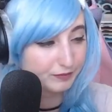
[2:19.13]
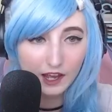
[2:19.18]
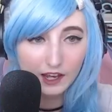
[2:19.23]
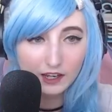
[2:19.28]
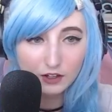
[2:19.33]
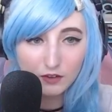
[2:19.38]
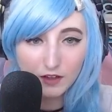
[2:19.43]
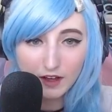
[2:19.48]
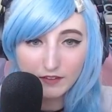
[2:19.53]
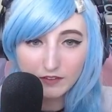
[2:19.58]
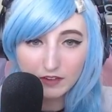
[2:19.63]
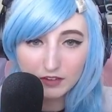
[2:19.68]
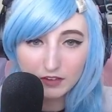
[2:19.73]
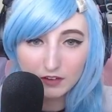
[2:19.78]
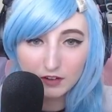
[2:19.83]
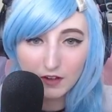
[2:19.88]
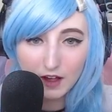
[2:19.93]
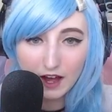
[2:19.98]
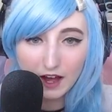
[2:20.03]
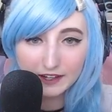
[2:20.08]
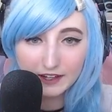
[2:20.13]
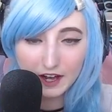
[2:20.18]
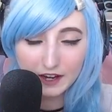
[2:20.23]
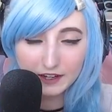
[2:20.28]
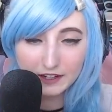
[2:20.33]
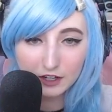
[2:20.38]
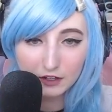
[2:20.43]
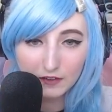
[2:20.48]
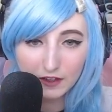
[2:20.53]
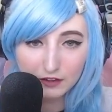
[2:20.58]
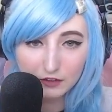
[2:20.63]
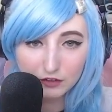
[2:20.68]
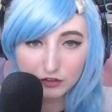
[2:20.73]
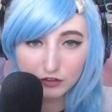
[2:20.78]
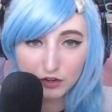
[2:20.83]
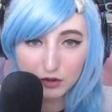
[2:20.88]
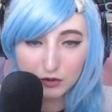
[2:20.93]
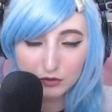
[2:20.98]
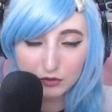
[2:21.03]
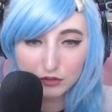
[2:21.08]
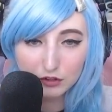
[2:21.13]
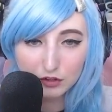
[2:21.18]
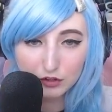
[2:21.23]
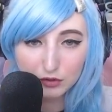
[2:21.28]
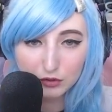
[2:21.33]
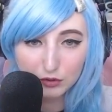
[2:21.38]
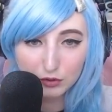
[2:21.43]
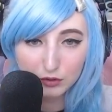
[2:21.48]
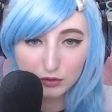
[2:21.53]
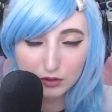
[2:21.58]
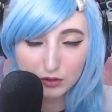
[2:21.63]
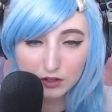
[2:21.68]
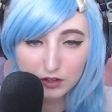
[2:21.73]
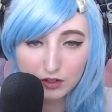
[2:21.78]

And you'll have this little icon here that shows you